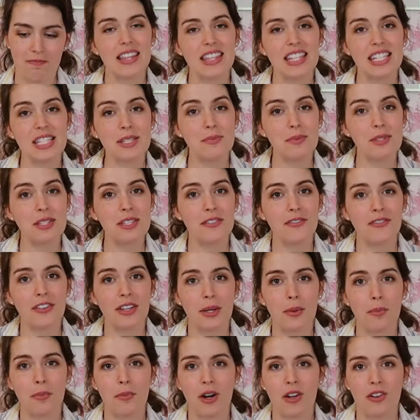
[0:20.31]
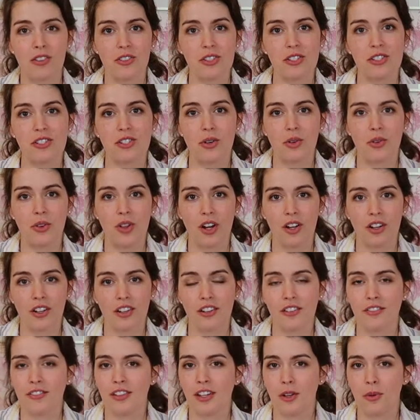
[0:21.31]
This specific model is no
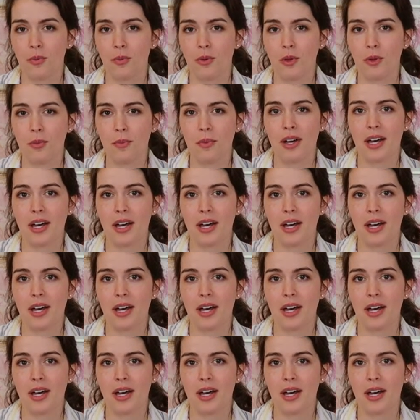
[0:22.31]
longer available,